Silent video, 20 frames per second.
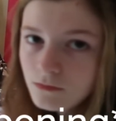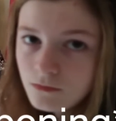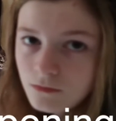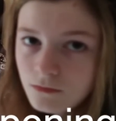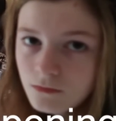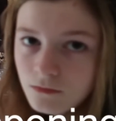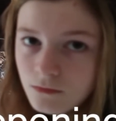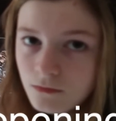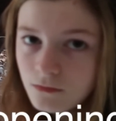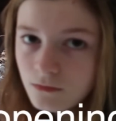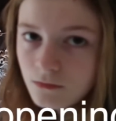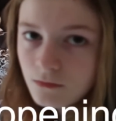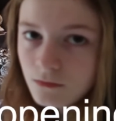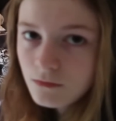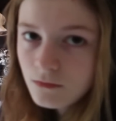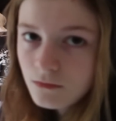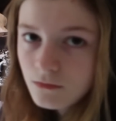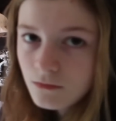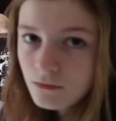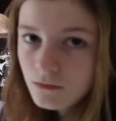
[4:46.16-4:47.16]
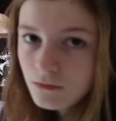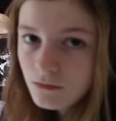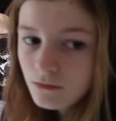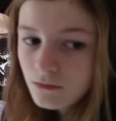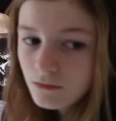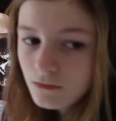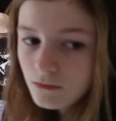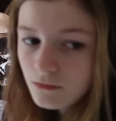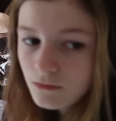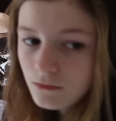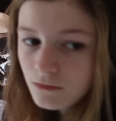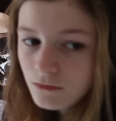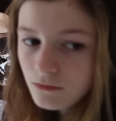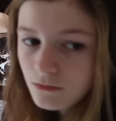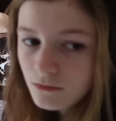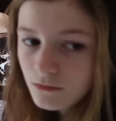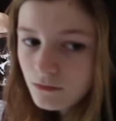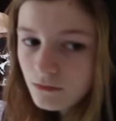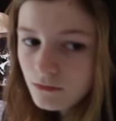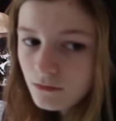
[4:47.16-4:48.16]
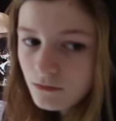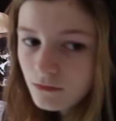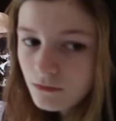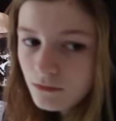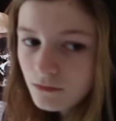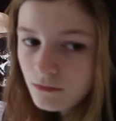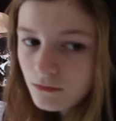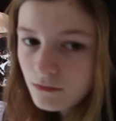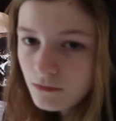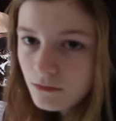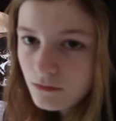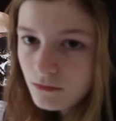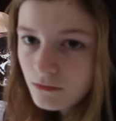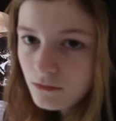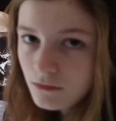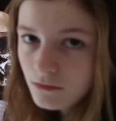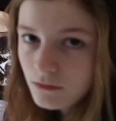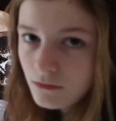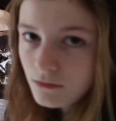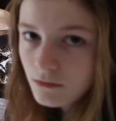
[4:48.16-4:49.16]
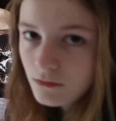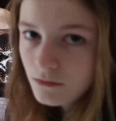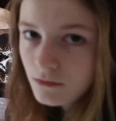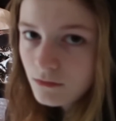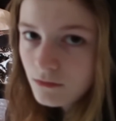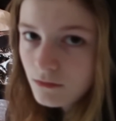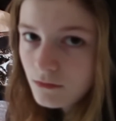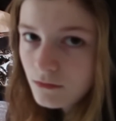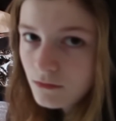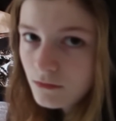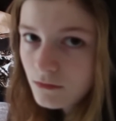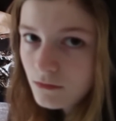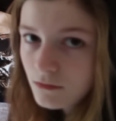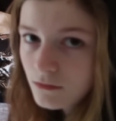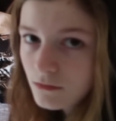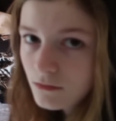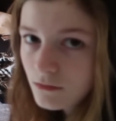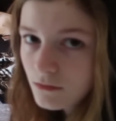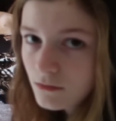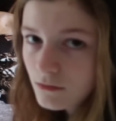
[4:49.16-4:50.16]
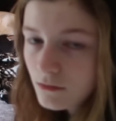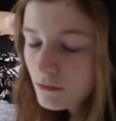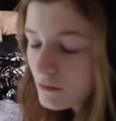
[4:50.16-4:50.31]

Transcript: (no one is talking)